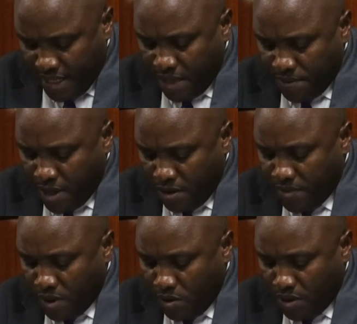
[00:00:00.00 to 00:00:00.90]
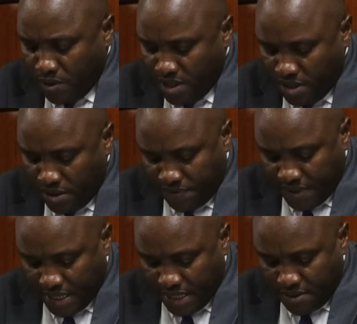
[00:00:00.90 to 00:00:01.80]
is aware of the ongoing
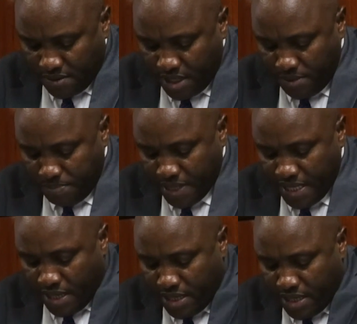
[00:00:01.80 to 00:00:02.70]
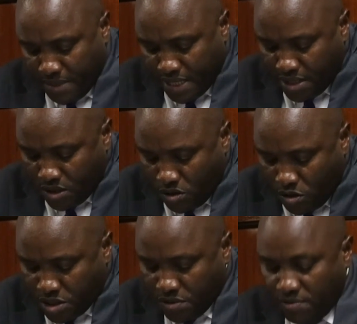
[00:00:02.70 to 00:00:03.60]
investigations and impending arraignment in
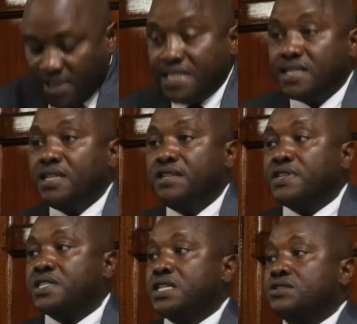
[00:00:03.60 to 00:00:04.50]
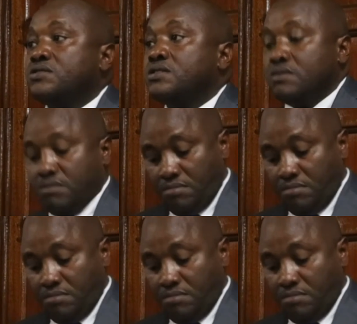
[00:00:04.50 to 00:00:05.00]
court over the said investigations.